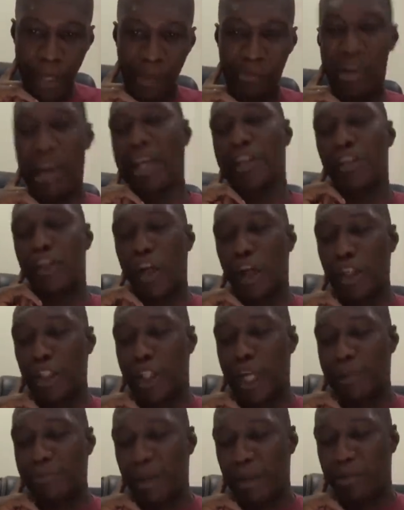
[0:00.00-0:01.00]
First
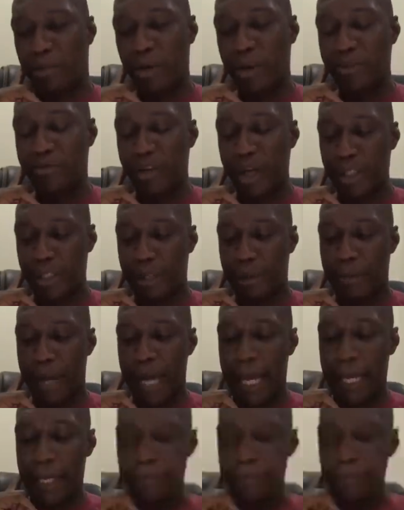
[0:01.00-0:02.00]
John chapter 3, verse
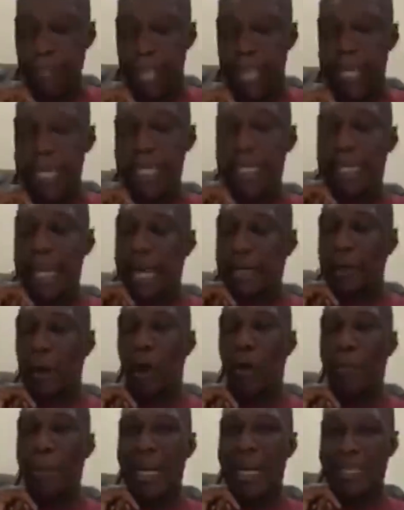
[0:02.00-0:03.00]
number 8. He that
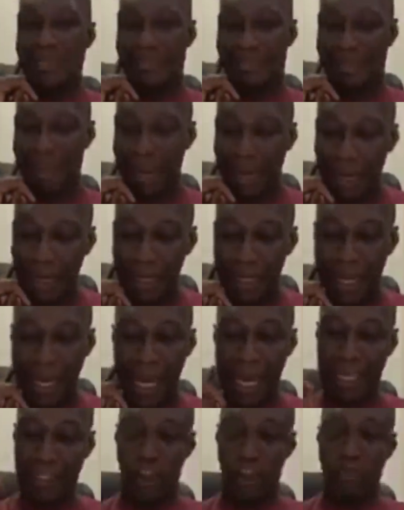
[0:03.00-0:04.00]
committed sin
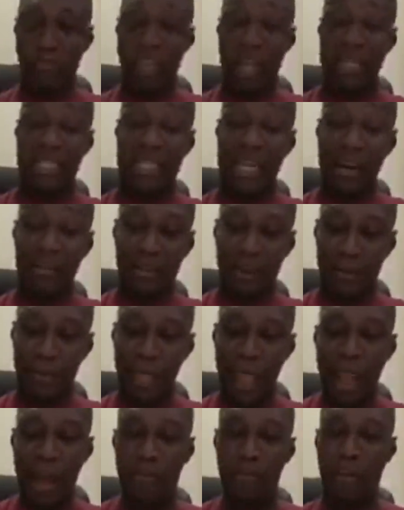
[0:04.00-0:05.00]
is of the
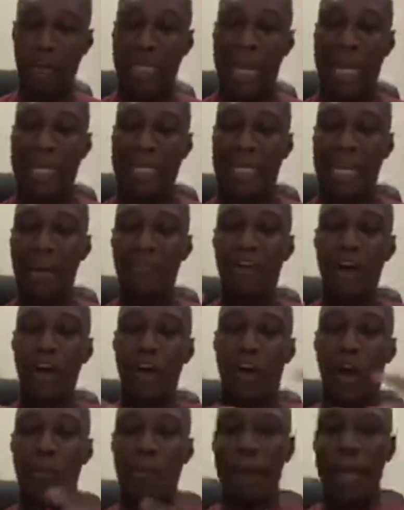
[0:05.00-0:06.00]
devil, for the
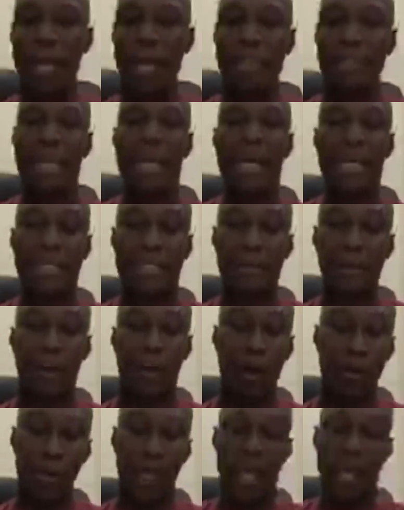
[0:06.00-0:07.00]
devil committed
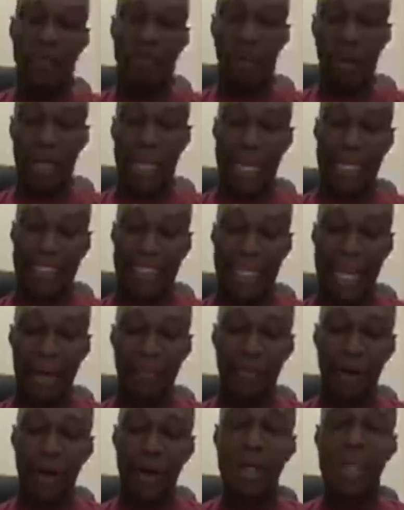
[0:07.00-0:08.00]
for the
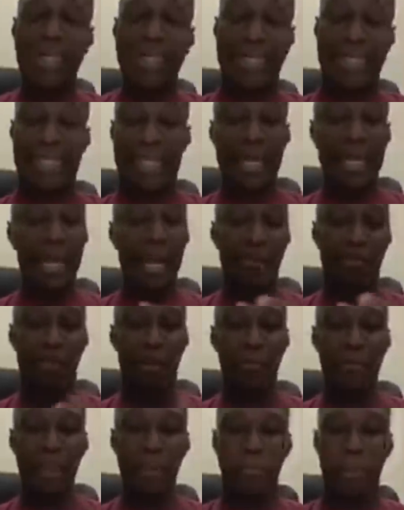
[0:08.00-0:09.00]
devil sinned
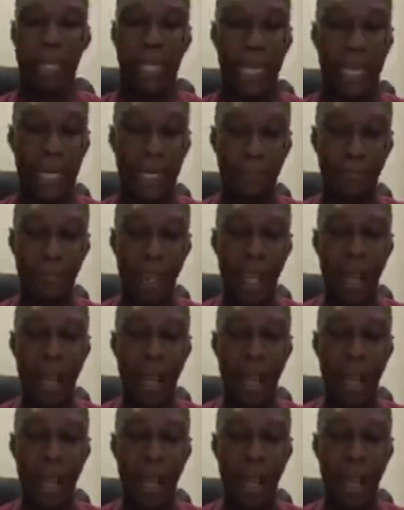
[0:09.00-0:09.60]
from the beginning.